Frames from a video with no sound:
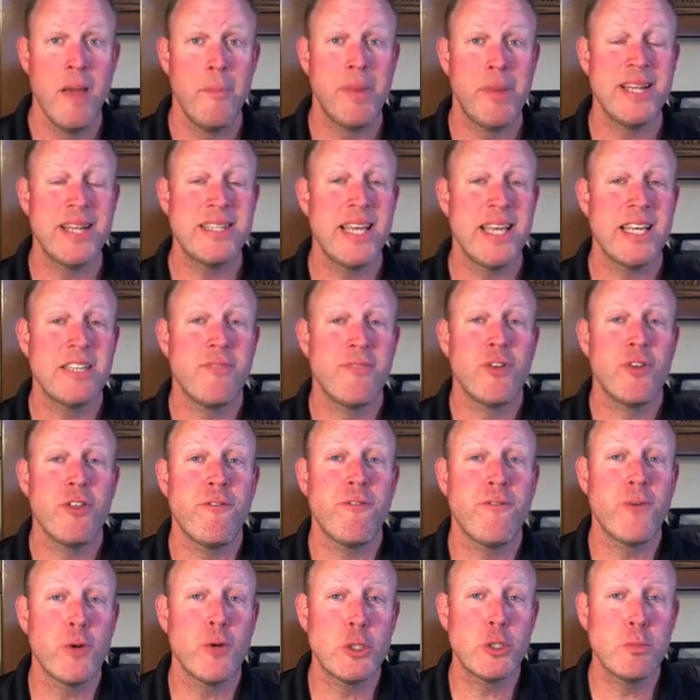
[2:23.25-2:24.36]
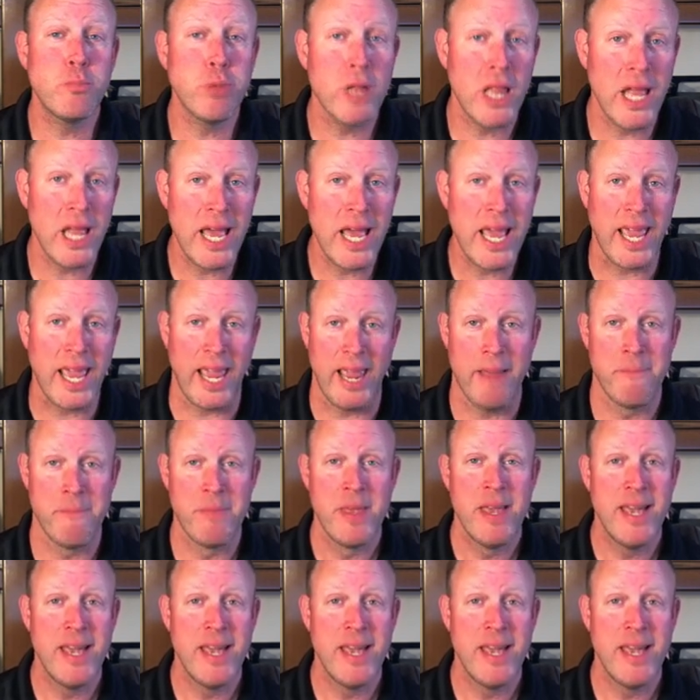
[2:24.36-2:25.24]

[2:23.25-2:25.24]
but it says for the first play.